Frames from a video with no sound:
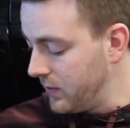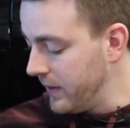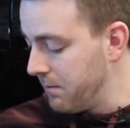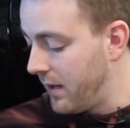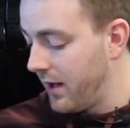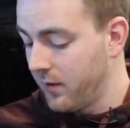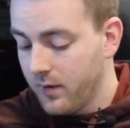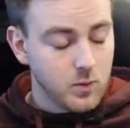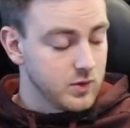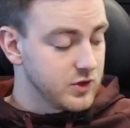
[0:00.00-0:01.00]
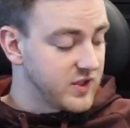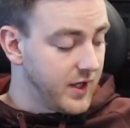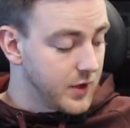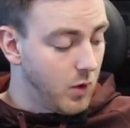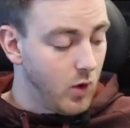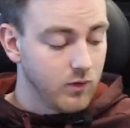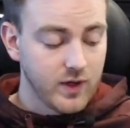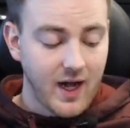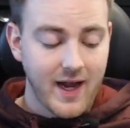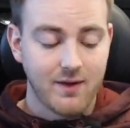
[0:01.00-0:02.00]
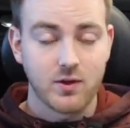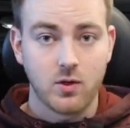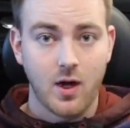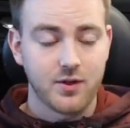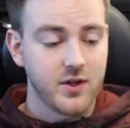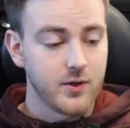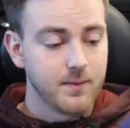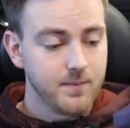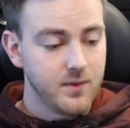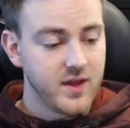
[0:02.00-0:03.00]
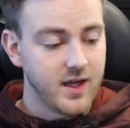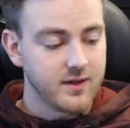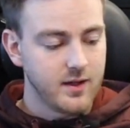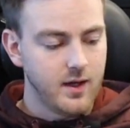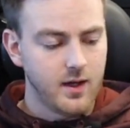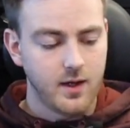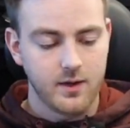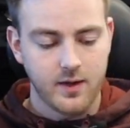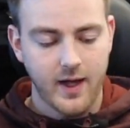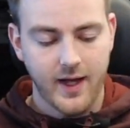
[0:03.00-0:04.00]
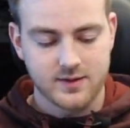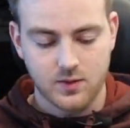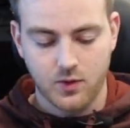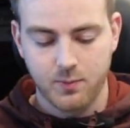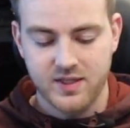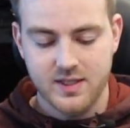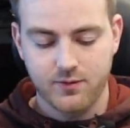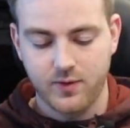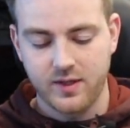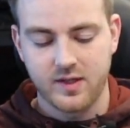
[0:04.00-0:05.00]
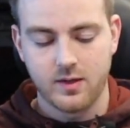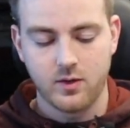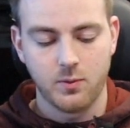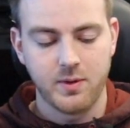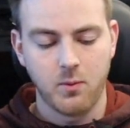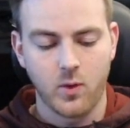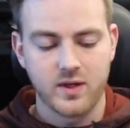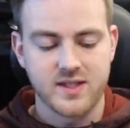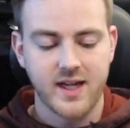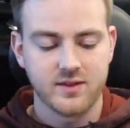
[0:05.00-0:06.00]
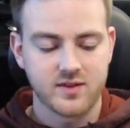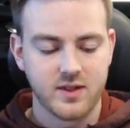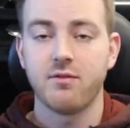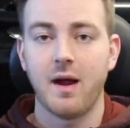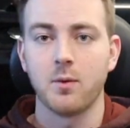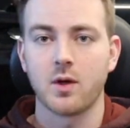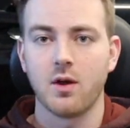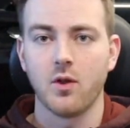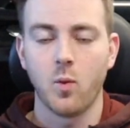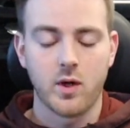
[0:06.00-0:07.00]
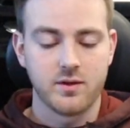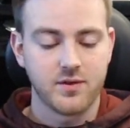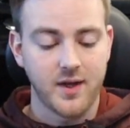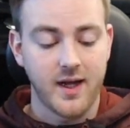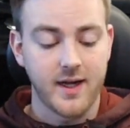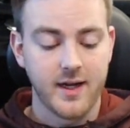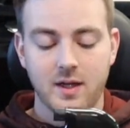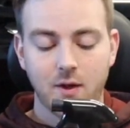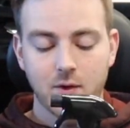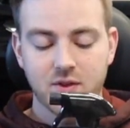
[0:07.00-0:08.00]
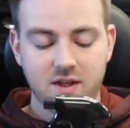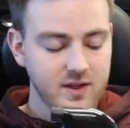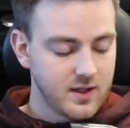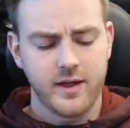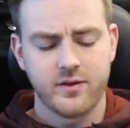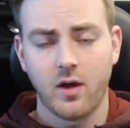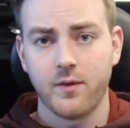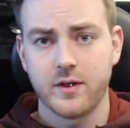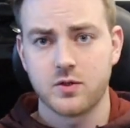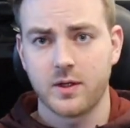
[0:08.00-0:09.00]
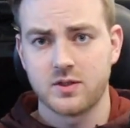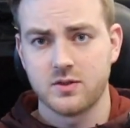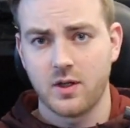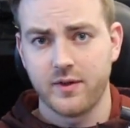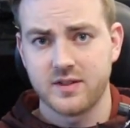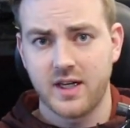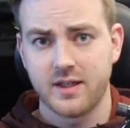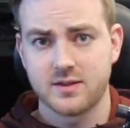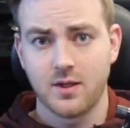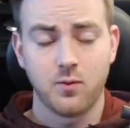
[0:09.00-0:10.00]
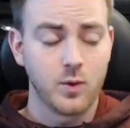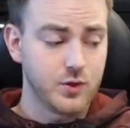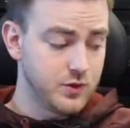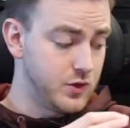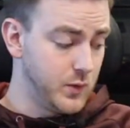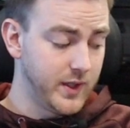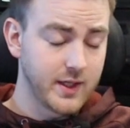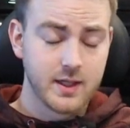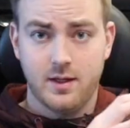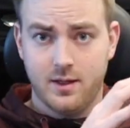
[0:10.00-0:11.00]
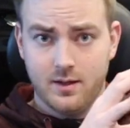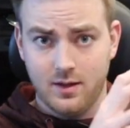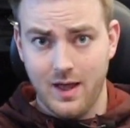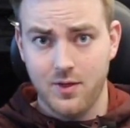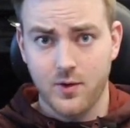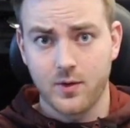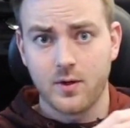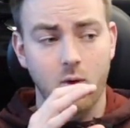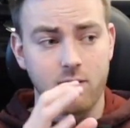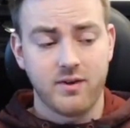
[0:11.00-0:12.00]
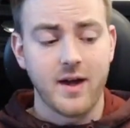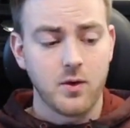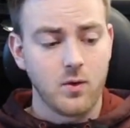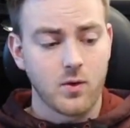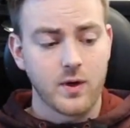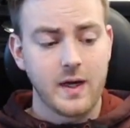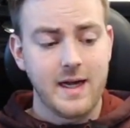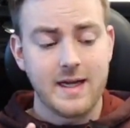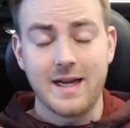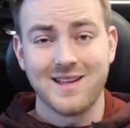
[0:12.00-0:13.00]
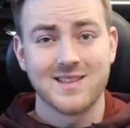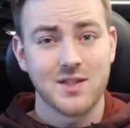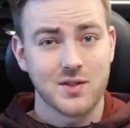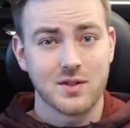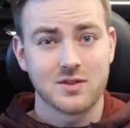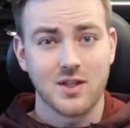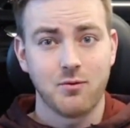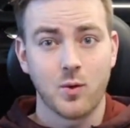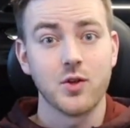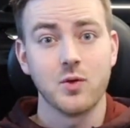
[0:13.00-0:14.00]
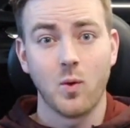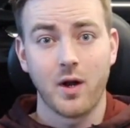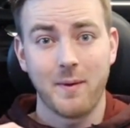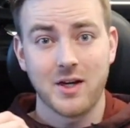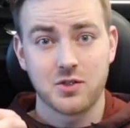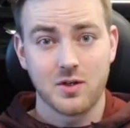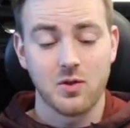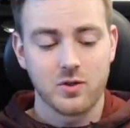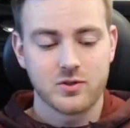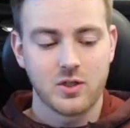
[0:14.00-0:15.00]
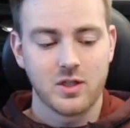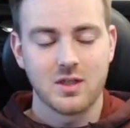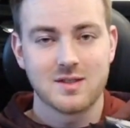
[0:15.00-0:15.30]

Clean bottle. We'll just kind of go over it. I have a cloth here that has a little bit different, a little bit more intense fabric on the one side. The other thing that is on the instructions on this kind of stuff, when you're doing leather or vinyl or any interior stuff where you want to make sure that it looks good,